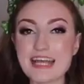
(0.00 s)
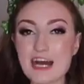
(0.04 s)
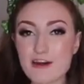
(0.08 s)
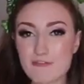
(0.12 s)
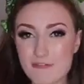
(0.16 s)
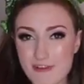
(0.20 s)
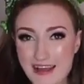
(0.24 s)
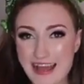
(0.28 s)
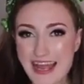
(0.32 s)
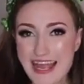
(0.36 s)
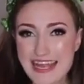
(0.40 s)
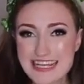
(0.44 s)

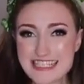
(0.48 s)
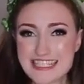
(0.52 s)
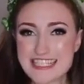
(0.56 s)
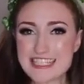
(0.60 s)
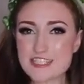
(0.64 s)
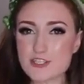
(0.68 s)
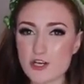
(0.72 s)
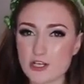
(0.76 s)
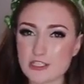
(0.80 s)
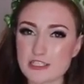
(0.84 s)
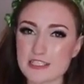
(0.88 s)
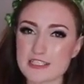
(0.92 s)
Now for
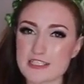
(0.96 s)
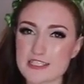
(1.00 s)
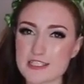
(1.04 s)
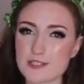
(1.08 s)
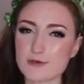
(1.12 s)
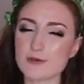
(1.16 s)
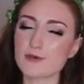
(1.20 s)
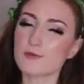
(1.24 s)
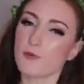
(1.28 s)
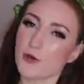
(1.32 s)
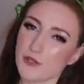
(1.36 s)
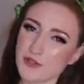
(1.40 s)

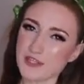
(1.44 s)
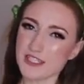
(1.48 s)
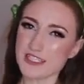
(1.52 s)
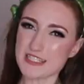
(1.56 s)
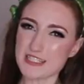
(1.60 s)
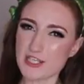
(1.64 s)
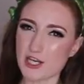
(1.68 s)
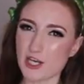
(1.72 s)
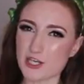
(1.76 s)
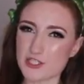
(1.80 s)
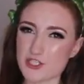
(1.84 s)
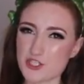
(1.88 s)
$80, you would want
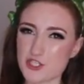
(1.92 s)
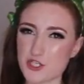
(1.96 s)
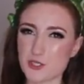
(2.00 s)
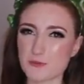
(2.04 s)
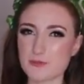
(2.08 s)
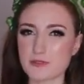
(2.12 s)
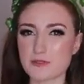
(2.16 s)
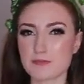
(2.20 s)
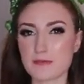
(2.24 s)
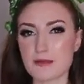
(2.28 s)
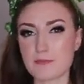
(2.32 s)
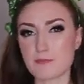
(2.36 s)
this
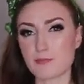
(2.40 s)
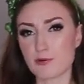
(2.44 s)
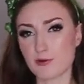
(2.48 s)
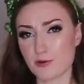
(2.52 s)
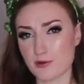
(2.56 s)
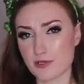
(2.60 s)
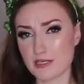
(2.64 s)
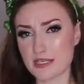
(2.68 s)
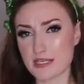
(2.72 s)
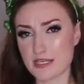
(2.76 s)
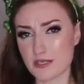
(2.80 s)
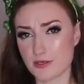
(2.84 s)
costume to be
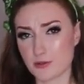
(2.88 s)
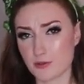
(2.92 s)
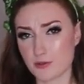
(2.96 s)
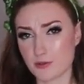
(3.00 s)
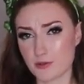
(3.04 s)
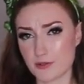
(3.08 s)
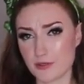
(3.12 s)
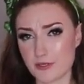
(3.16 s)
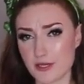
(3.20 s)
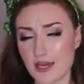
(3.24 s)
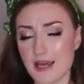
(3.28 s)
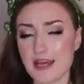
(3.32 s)
pretty
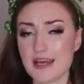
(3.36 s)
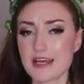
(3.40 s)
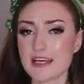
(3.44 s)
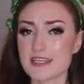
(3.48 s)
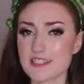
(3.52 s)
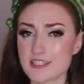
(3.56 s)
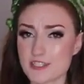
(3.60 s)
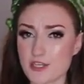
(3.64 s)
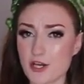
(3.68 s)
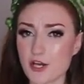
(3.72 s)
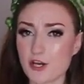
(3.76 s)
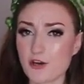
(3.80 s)
good,
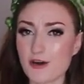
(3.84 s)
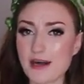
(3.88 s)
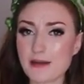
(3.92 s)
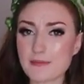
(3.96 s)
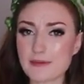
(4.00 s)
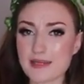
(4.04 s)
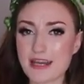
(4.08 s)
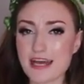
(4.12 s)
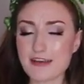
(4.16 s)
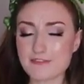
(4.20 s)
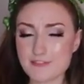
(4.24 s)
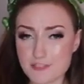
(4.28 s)
so
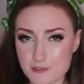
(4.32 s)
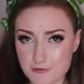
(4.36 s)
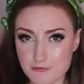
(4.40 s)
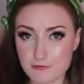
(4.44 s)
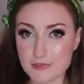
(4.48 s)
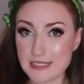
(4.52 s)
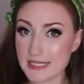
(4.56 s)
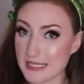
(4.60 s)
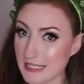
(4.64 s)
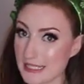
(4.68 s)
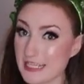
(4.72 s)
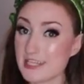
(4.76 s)
I'm gonna have to
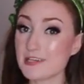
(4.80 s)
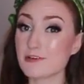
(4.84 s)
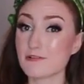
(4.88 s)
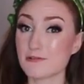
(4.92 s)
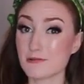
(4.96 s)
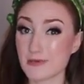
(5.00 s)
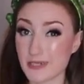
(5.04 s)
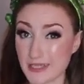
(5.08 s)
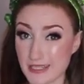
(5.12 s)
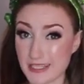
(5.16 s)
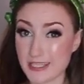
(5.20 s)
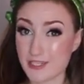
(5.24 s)
really,
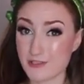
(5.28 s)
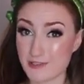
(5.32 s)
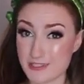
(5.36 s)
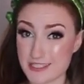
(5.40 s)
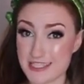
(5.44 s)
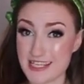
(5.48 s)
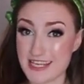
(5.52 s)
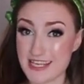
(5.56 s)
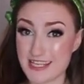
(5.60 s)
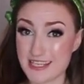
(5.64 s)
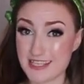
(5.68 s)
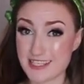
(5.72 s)
really
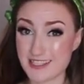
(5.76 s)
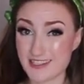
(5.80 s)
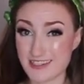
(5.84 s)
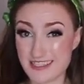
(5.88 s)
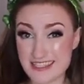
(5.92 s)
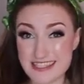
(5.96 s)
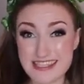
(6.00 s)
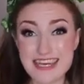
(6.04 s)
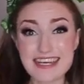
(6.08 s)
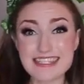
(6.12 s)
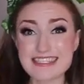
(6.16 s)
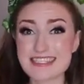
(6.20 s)
critique it
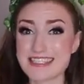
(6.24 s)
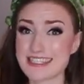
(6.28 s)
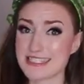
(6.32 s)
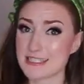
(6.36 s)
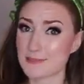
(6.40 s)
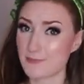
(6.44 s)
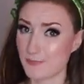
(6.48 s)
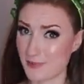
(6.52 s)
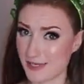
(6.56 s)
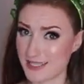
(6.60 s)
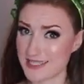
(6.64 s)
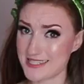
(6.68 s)
because that's
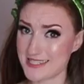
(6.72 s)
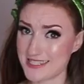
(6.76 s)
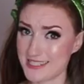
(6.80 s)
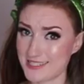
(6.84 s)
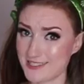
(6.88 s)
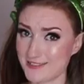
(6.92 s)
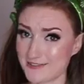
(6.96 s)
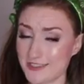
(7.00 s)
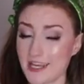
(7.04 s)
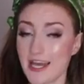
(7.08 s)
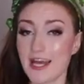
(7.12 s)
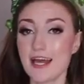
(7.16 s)

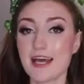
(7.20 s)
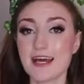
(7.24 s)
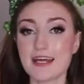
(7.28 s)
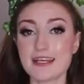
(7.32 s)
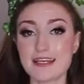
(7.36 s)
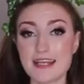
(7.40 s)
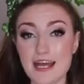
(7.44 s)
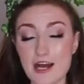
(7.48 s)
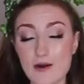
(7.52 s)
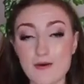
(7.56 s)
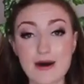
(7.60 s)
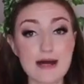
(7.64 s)
expensive.
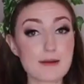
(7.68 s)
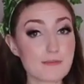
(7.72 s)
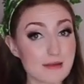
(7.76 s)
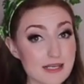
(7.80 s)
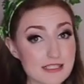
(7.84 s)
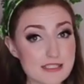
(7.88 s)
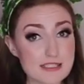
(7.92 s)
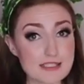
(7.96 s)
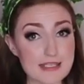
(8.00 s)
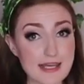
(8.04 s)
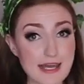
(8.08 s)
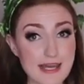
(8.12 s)
Now I
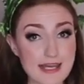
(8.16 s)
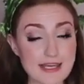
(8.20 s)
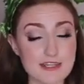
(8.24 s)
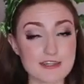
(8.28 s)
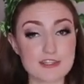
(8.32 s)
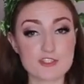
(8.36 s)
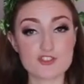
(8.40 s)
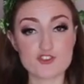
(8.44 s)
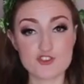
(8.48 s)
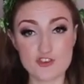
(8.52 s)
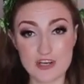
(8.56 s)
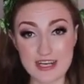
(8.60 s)
must
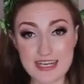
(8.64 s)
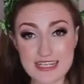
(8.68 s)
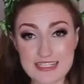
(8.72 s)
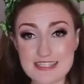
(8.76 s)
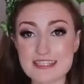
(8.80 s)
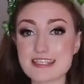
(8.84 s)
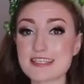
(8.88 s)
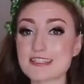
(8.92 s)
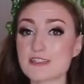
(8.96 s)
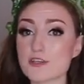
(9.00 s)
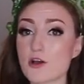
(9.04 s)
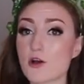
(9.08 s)
say, the
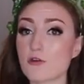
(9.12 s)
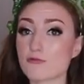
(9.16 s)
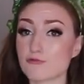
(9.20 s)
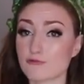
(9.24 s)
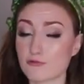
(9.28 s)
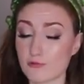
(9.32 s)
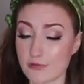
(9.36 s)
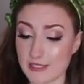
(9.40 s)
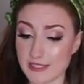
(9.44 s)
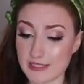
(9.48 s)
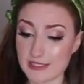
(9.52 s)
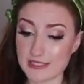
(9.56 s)
dress is
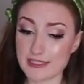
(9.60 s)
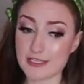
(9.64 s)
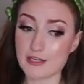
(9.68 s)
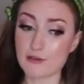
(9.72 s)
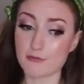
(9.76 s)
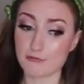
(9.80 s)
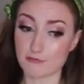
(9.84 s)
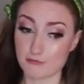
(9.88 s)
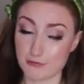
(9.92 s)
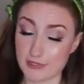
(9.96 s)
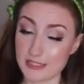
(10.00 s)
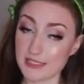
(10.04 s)

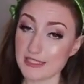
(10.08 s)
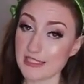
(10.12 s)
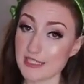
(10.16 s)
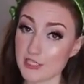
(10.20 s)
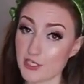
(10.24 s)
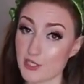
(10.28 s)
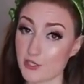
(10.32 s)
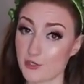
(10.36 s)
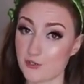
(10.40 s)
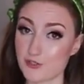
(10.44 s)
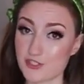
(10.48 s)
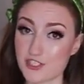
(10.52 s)
really,
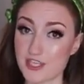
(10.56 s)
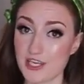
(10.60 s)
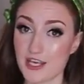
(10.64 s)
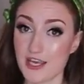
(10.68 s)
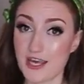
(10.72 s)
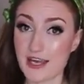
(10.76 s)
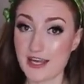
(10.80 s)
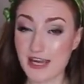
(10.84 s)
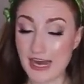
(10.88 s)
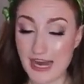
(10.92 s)
really cute.